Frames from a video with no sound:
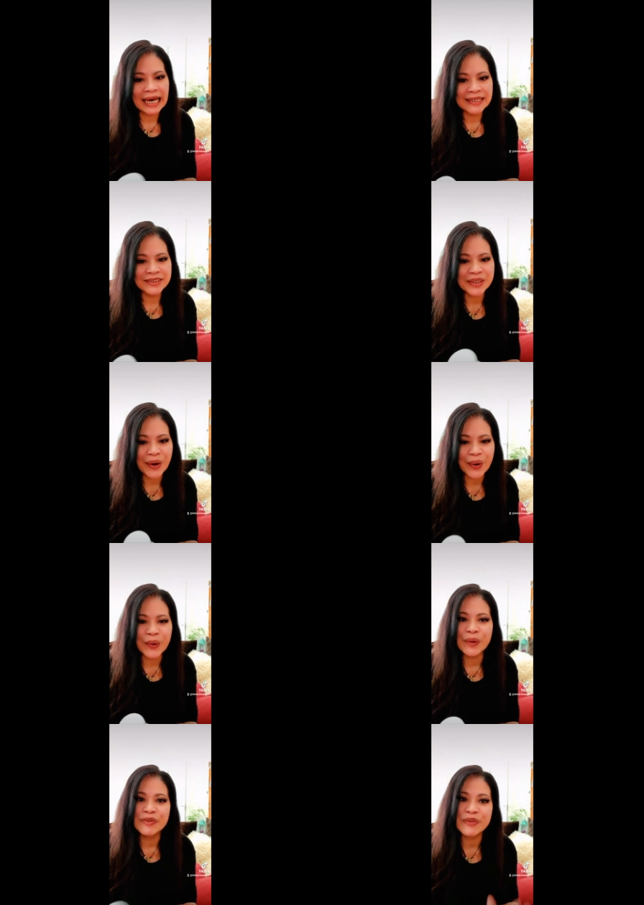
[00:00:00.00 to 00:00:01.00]

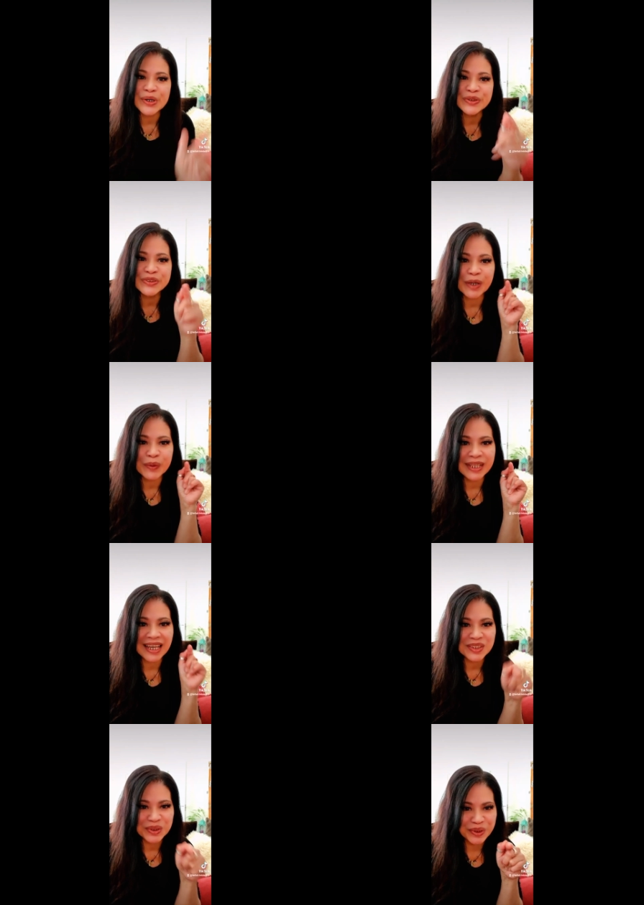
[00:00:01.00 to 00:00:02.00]
So first, I would
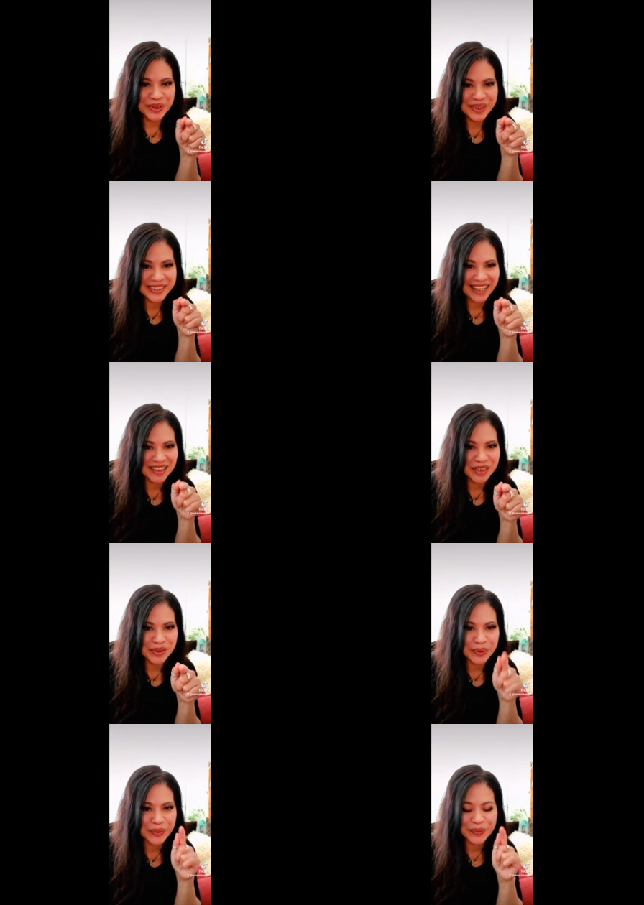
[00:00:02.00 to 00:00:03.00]
like to tell
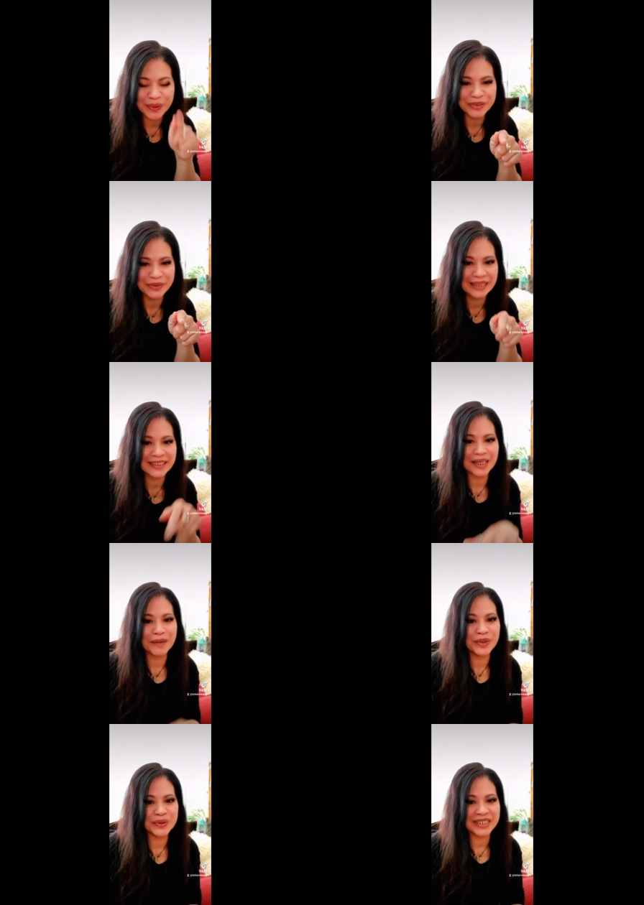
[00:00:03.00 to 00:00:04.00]
you what filter
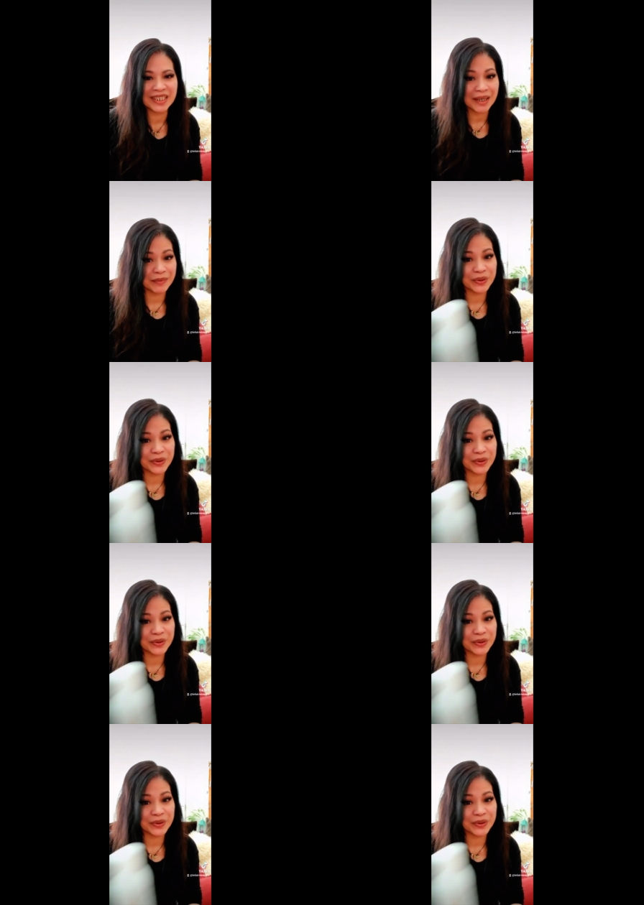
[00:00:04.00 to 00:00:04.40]
I'm using. I'm